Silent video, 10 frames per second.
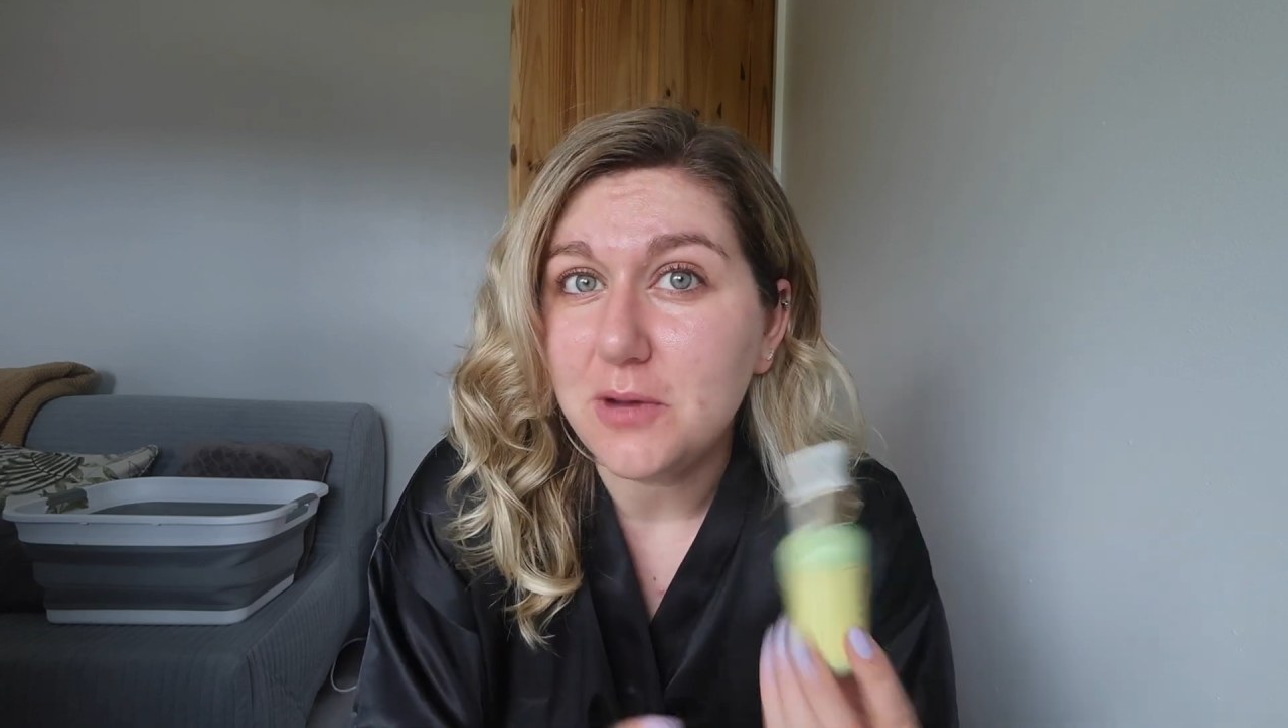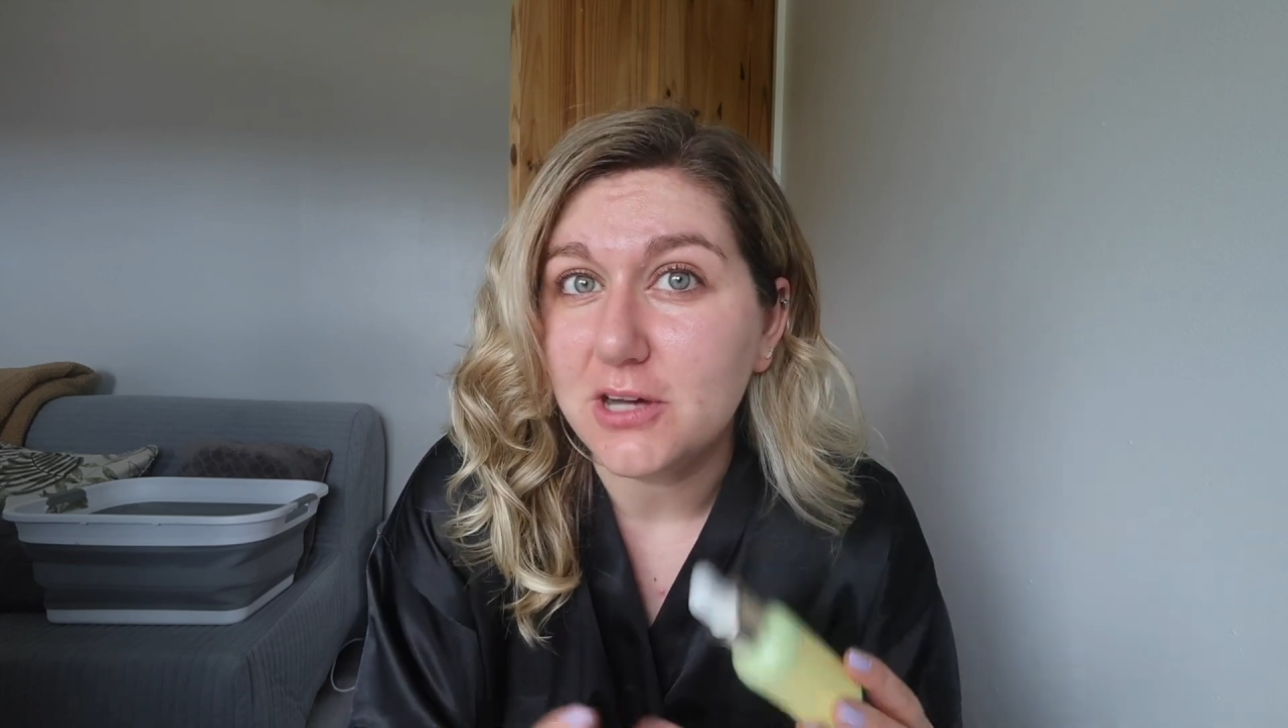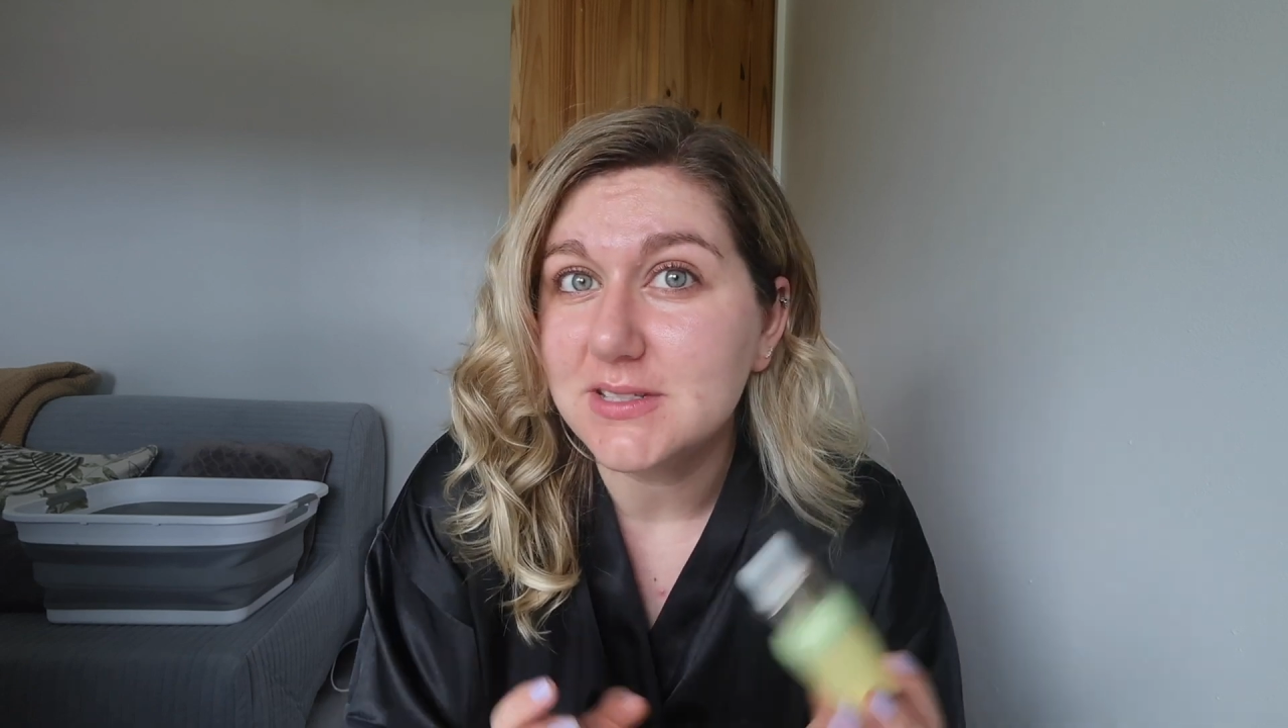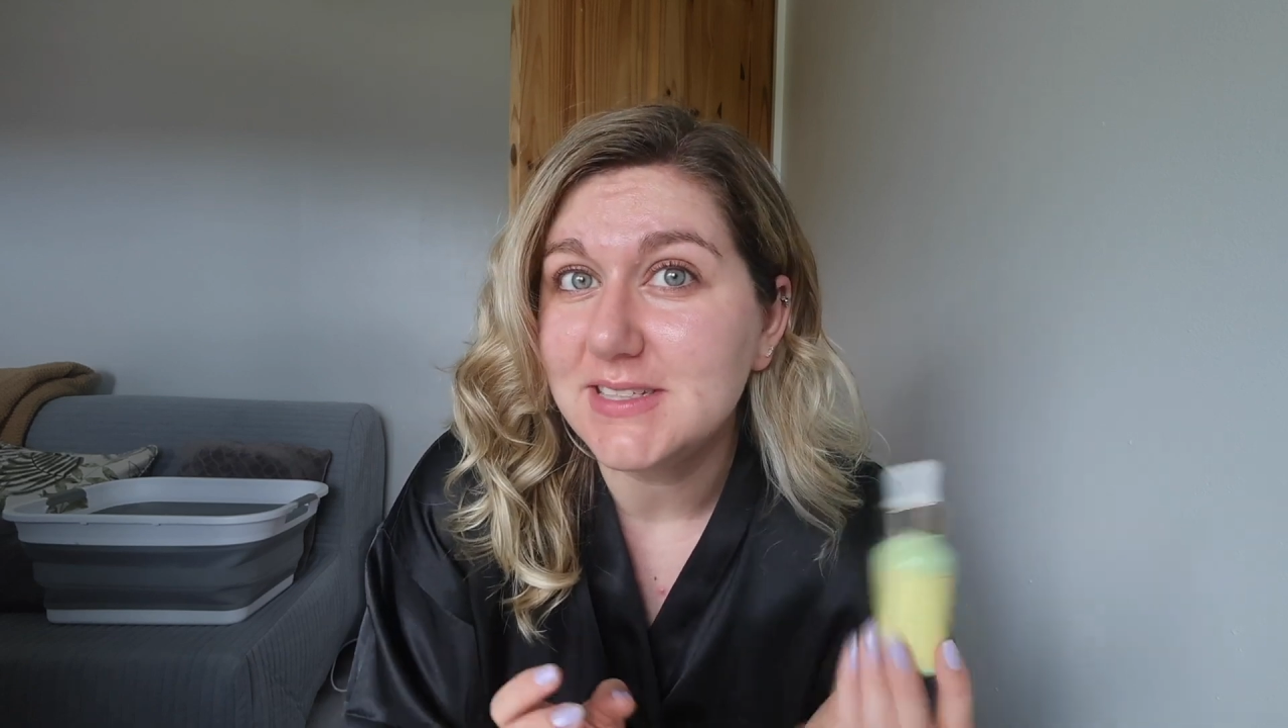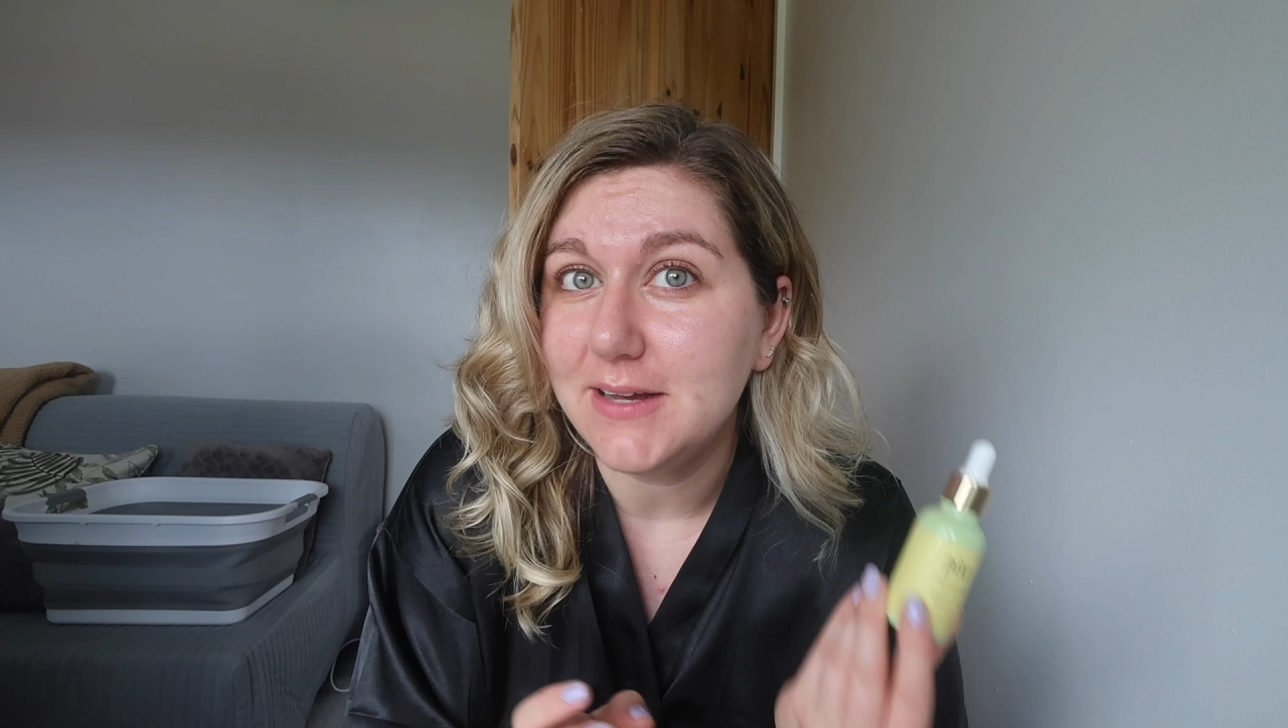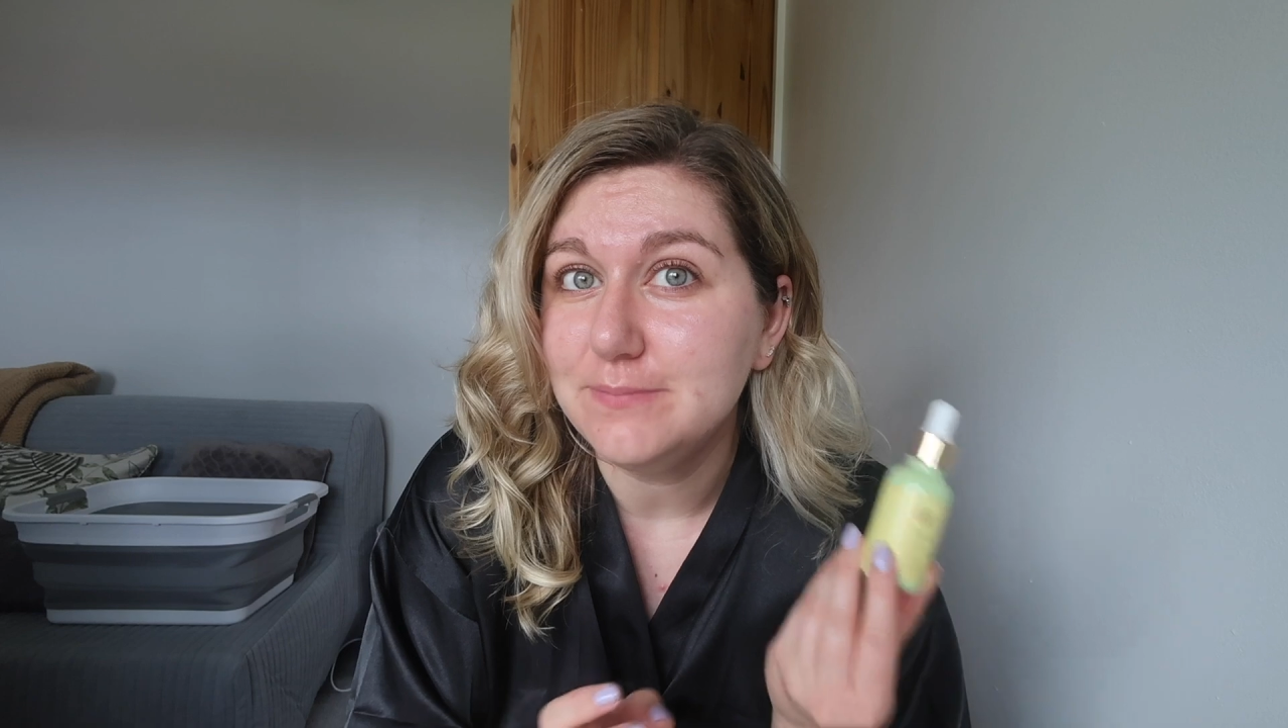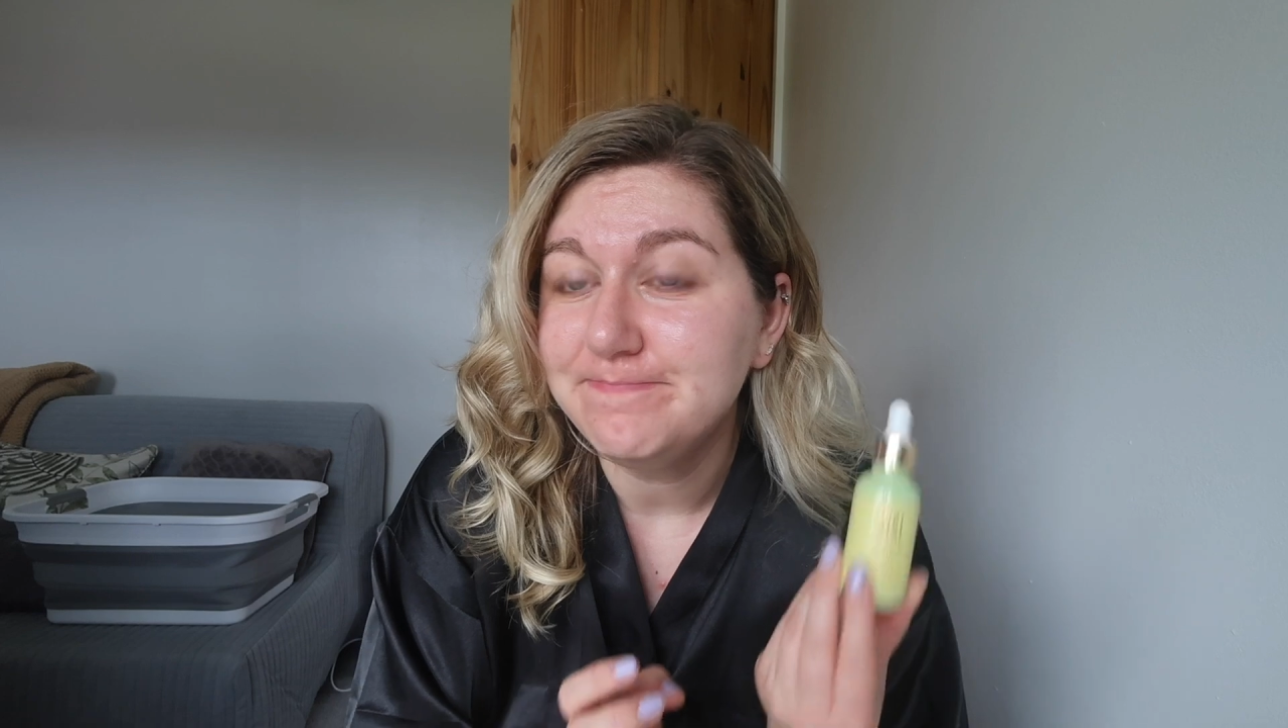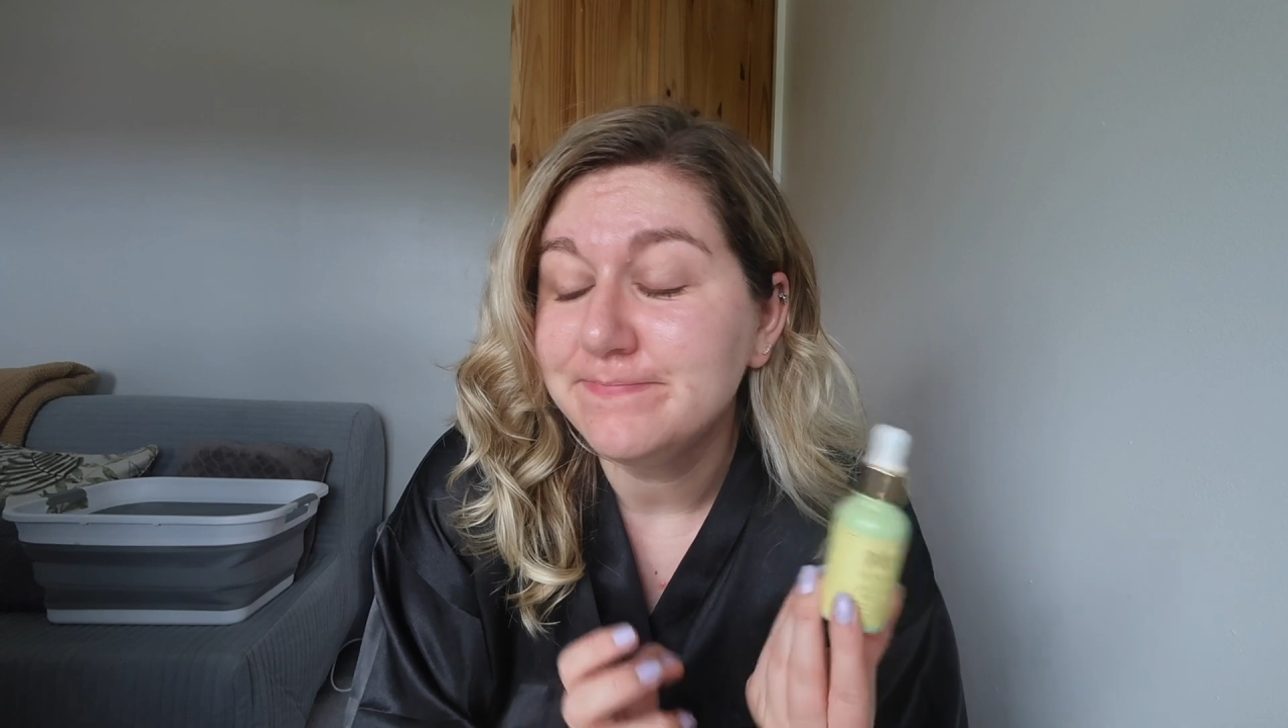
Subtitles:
box. So